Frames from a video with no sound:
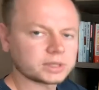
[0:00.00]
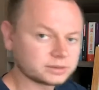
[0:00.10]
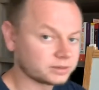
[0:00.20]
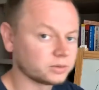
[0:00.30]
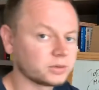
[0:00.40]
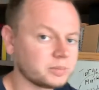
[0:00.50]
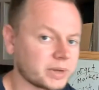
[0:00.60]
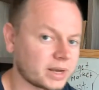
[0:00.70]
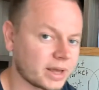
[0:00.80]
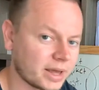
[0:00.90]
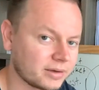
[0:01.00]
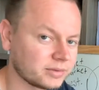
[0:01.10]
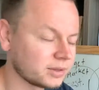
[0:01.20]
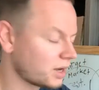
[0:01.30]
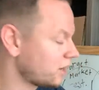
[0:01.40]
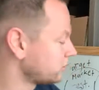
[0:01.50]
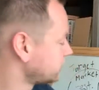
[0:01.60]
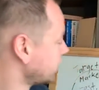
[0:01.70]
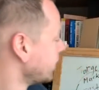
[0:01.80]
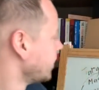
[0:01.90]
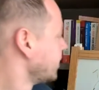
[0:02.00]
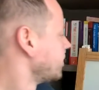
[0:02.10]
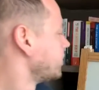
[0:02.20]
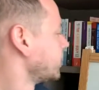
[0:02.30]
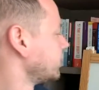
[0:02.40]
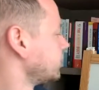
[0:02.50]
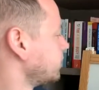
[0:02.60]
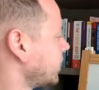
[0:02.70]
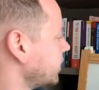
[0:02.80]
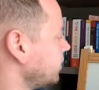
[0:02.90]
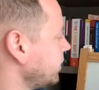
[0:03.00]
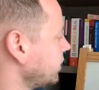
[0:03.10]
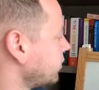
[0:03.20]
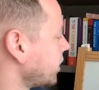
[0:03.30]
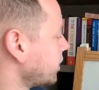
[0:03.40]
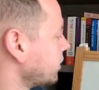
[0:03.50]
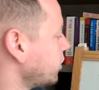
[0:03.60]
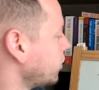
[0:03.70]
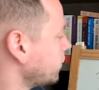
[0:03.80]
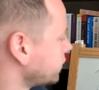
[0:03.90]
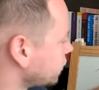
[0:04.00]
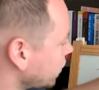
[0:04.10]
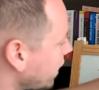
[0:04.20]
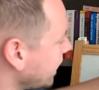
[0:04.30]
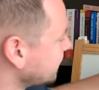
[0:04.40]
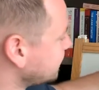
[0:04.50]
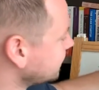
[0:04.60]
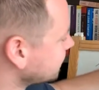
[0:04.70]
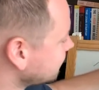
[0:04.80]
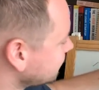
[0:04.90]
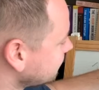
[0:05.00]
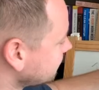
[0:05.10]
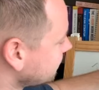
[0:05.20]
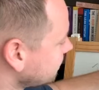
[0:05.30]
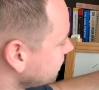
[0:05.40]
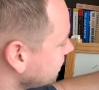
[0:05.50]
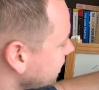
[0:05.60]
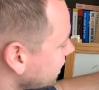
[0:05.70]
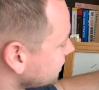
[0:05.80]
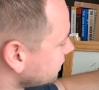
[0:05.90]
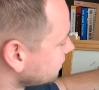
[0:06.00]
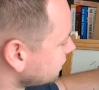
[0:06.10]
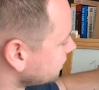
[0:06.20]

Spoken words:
the only pen I have in the house, but it might be running low. So ideal customer.